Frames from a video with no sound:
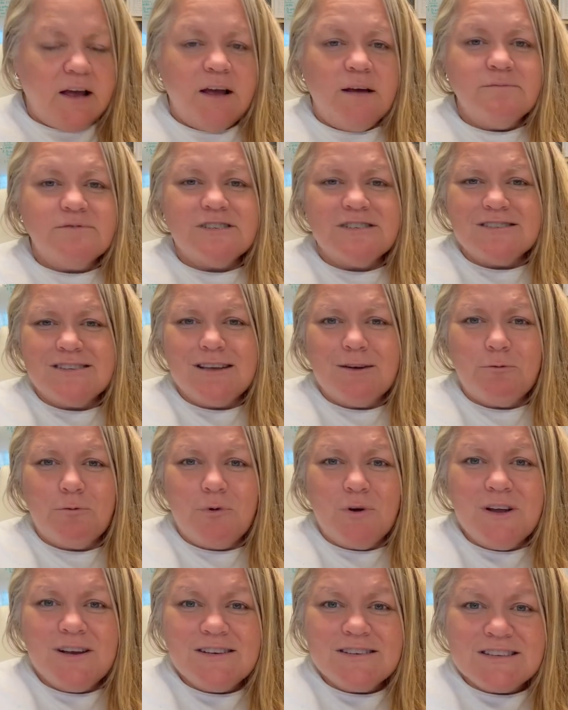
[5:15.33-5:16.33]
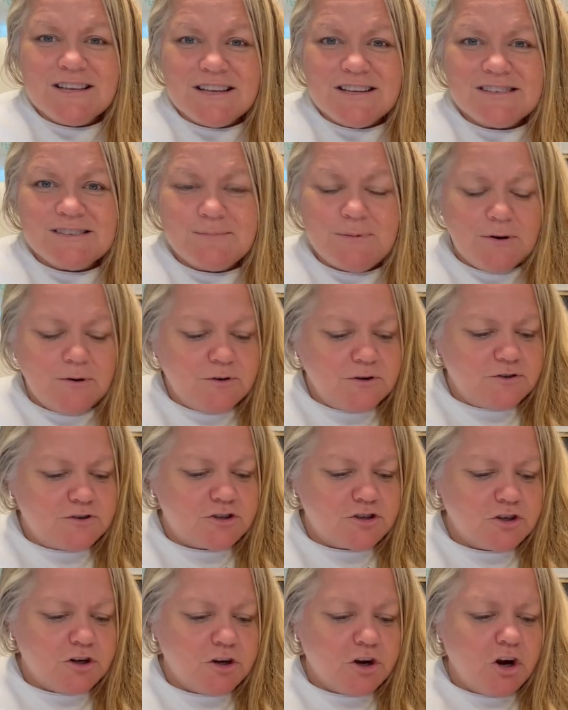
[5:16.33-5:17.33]
She said 1 teaspoon of
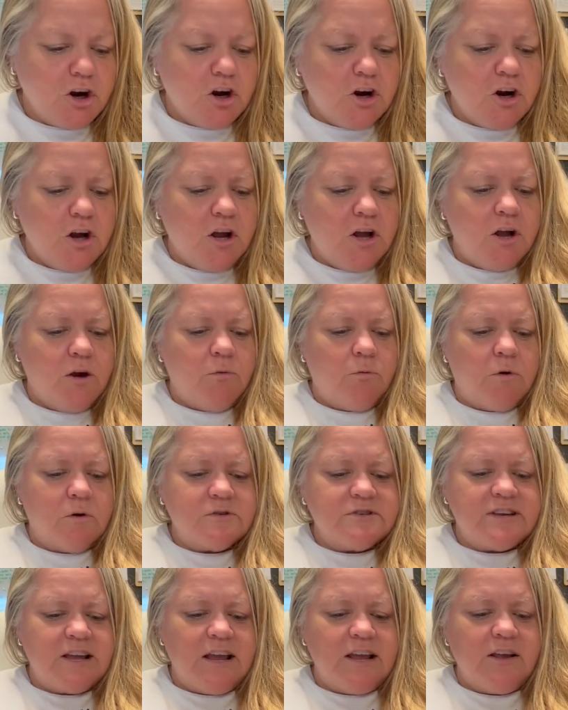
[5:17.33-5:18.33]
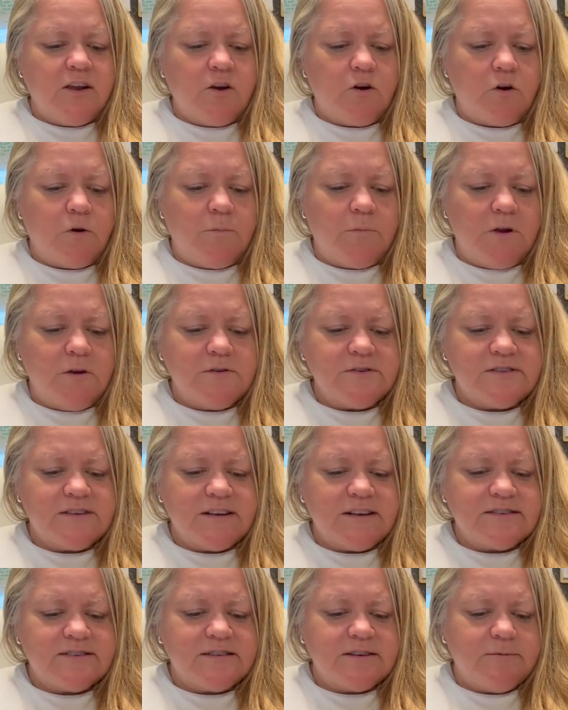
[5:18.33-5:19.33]
sugar will tank your immune
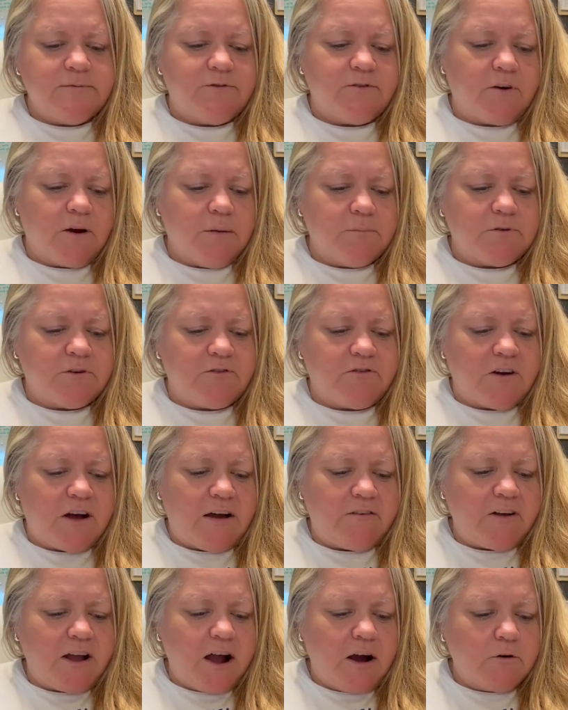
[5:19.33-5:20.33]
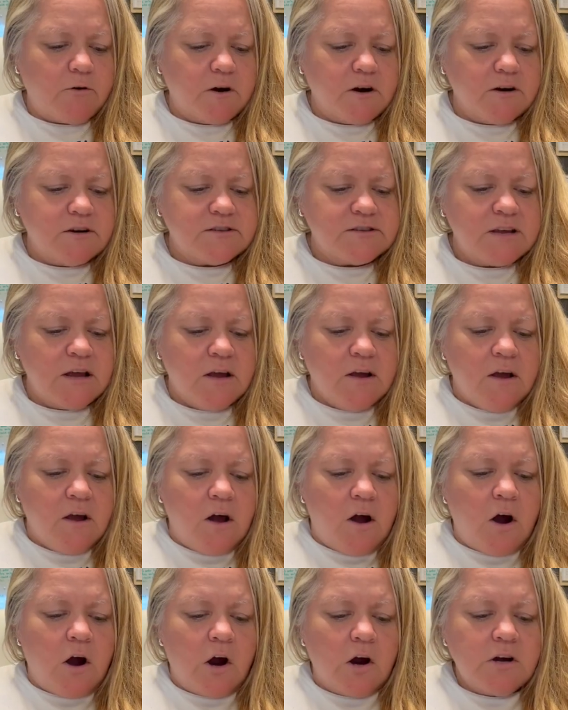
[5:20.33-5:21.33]
system for up to 5 hours.
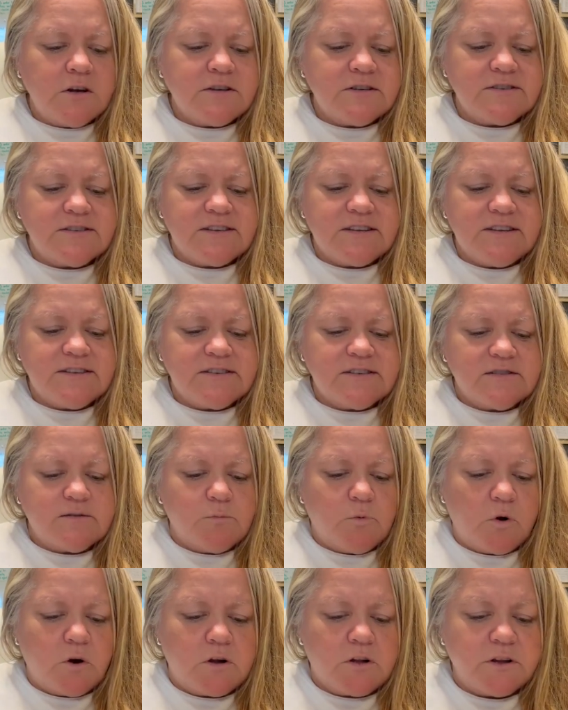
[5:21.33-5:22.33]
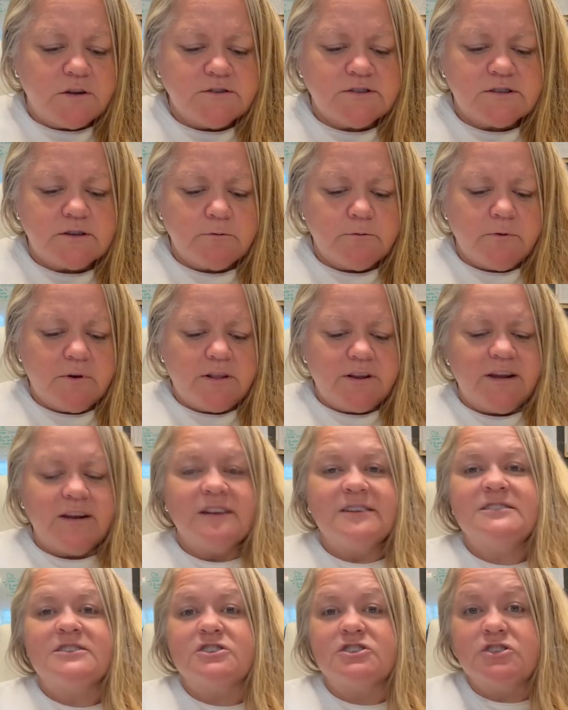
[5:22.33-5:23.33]
Heart disease is more closely
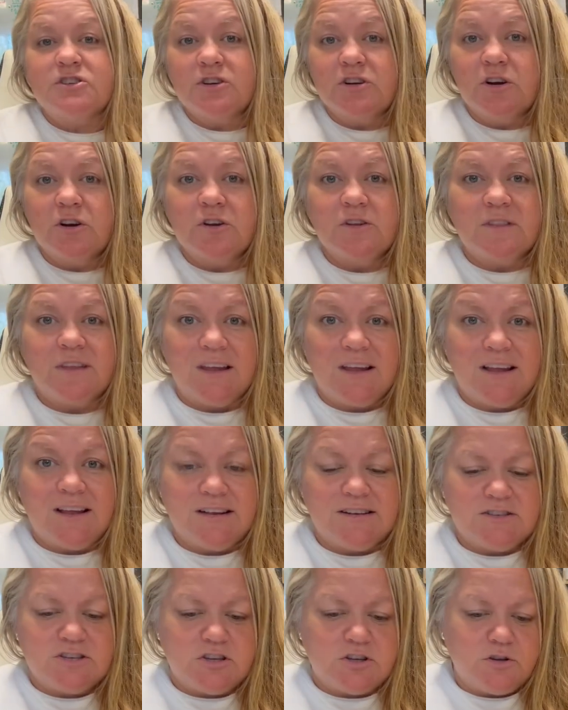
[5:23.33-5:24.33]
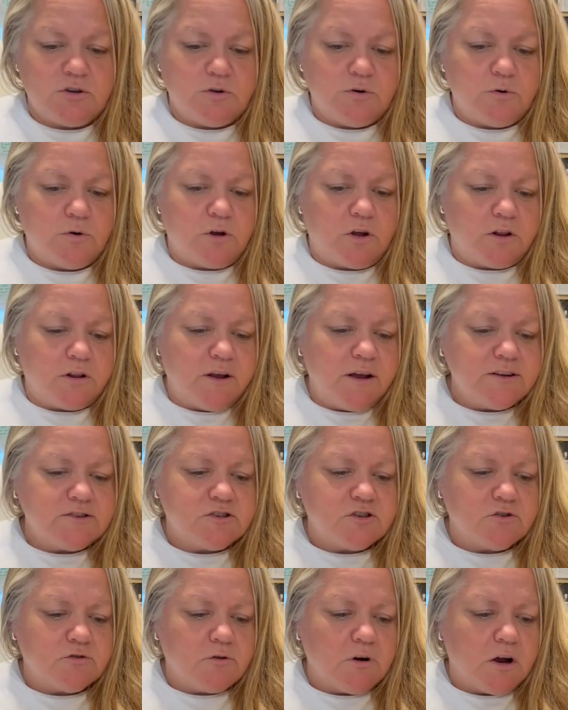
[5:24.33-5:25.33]
related to sugar than to
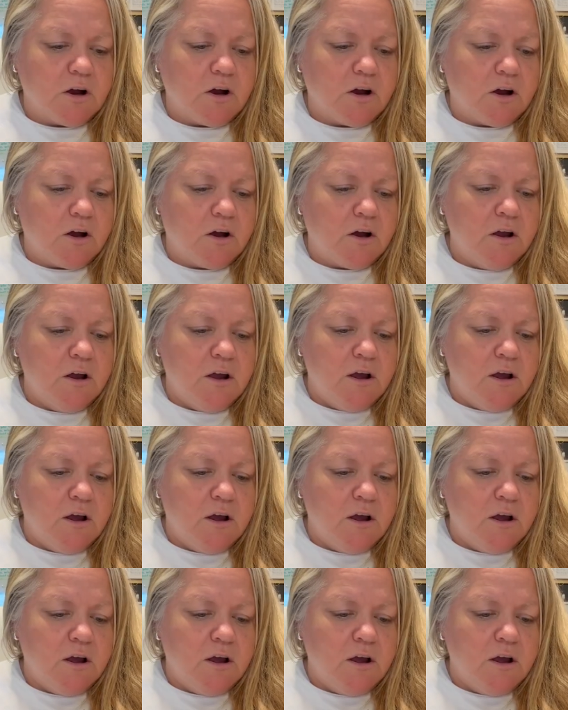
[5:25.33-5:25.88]
cholesterol.